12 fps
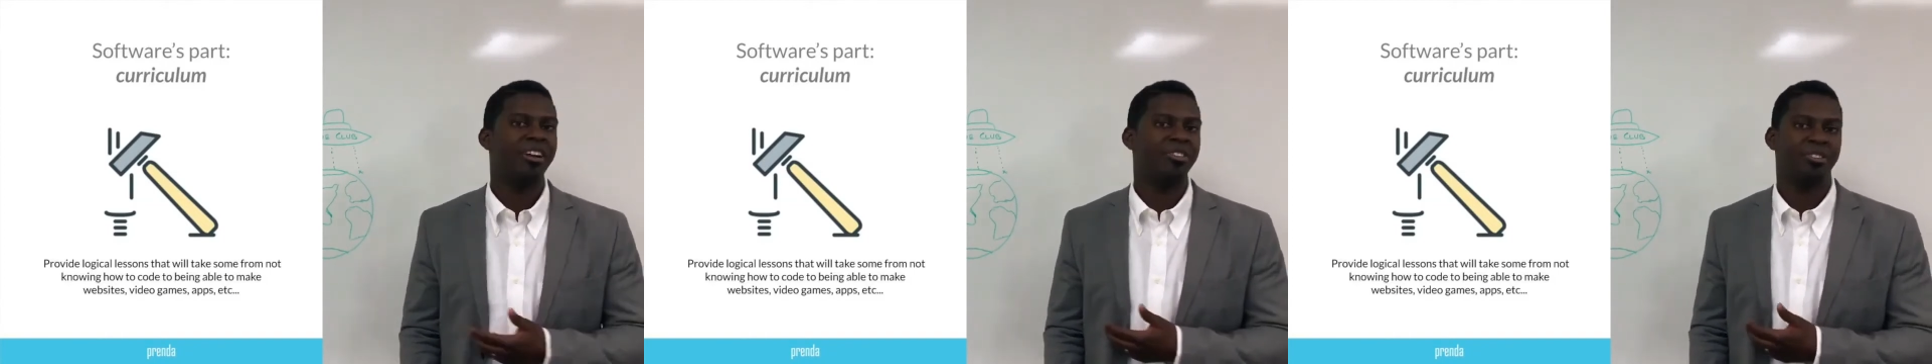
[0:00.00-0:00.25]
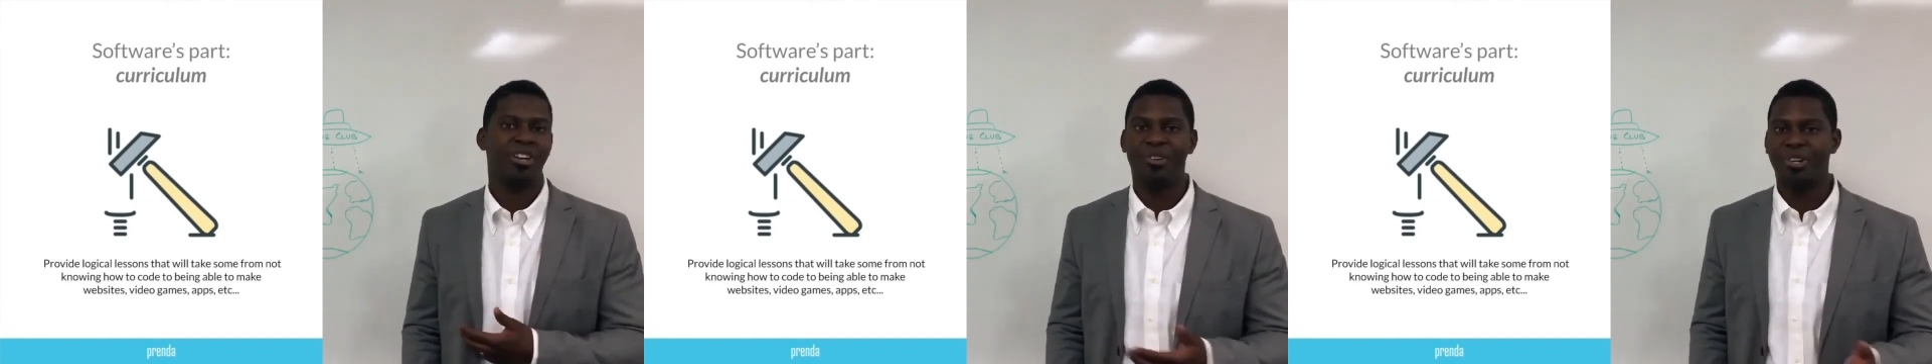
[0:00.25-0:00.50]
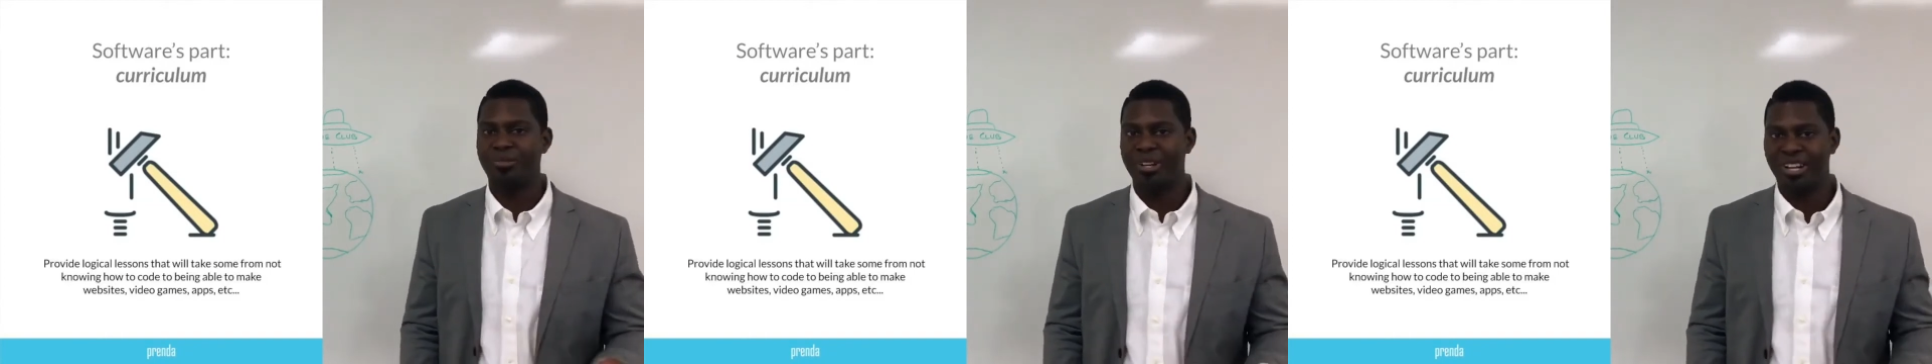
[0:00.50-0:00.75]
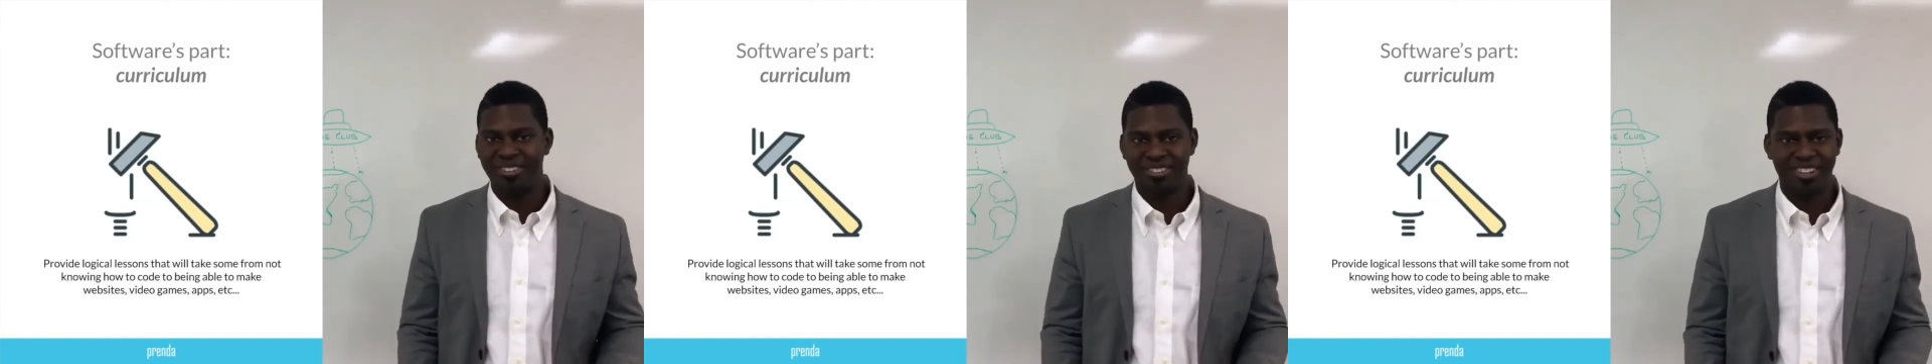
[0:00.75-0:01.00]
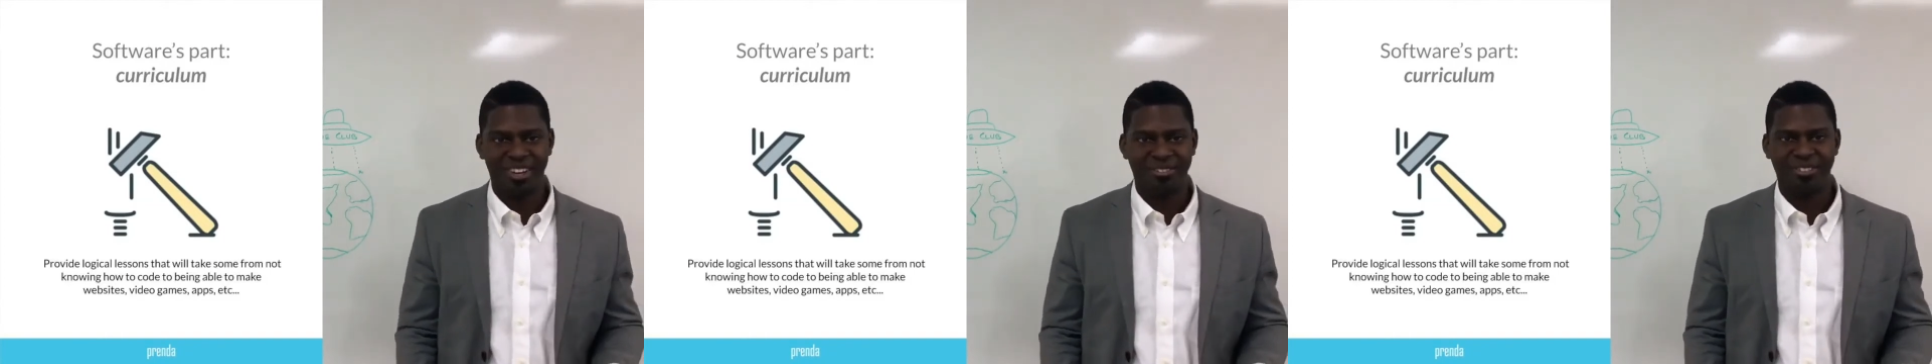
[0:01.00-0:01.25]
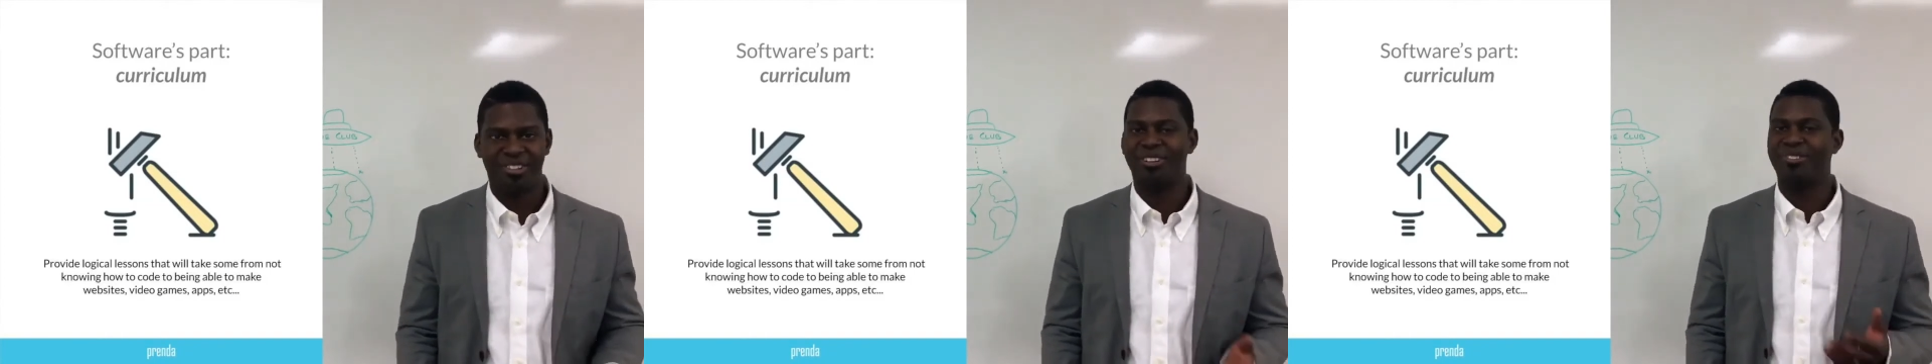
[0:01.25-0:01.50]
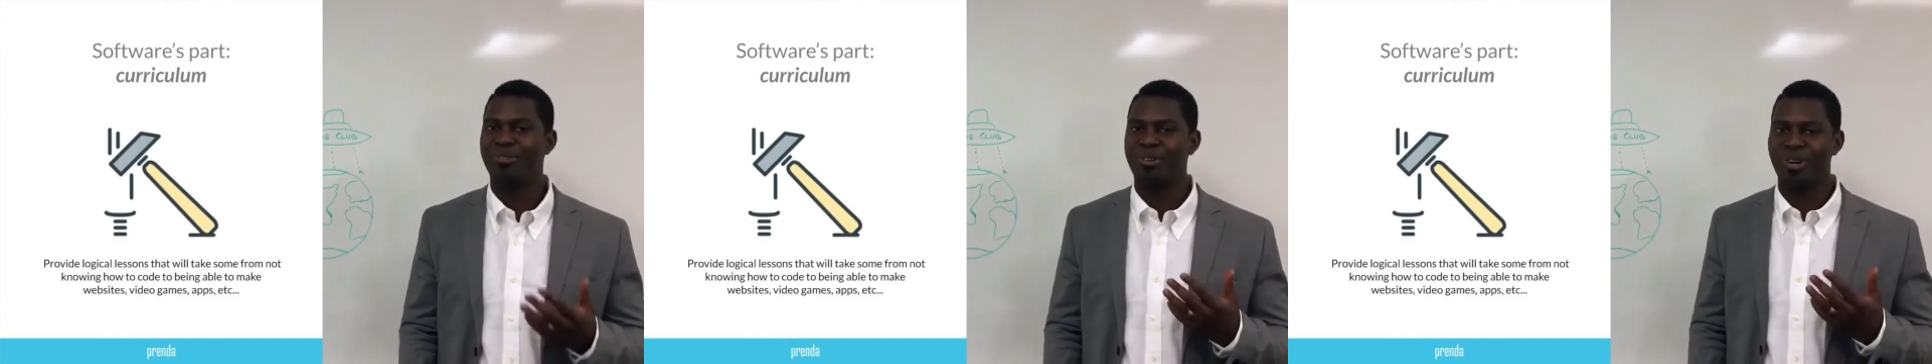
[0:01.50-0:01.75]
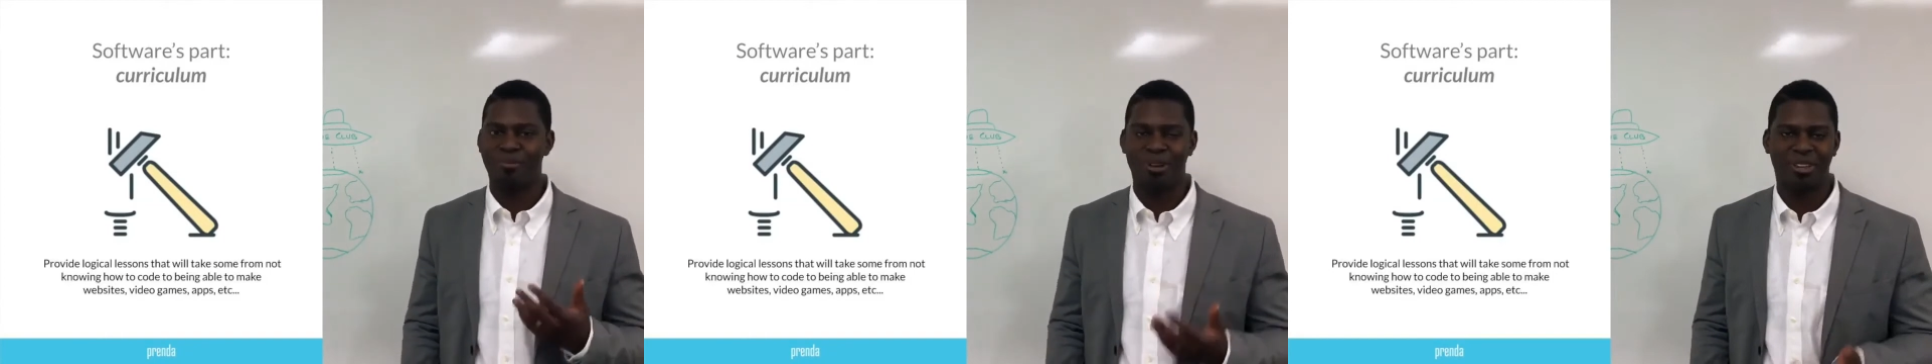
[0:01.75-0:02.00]
They're never going to run out of stuff, you don't have to
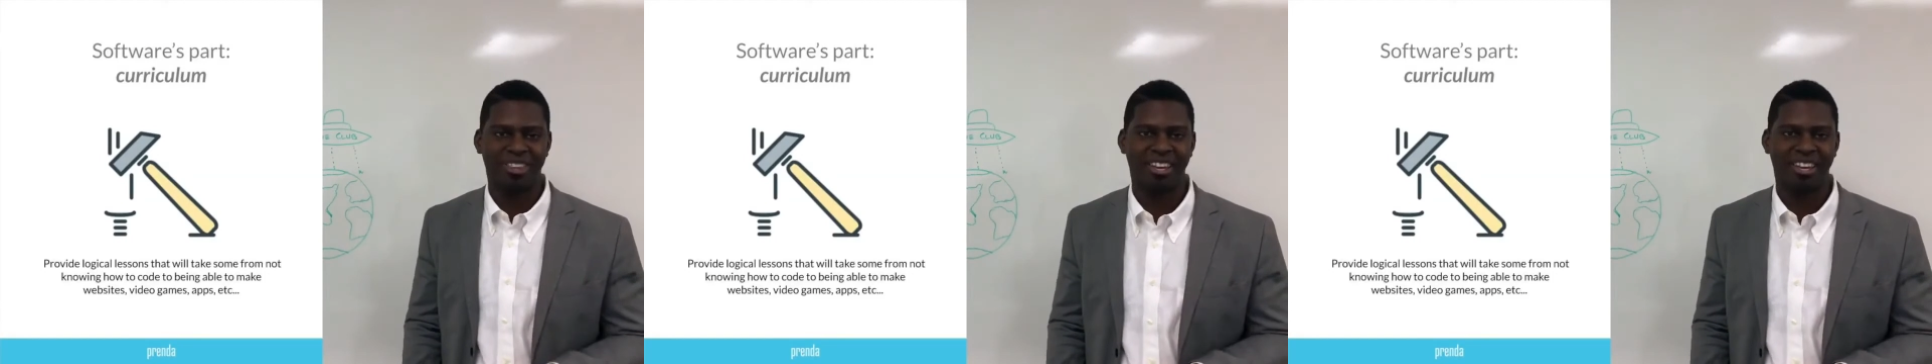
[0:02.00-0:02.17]
worry about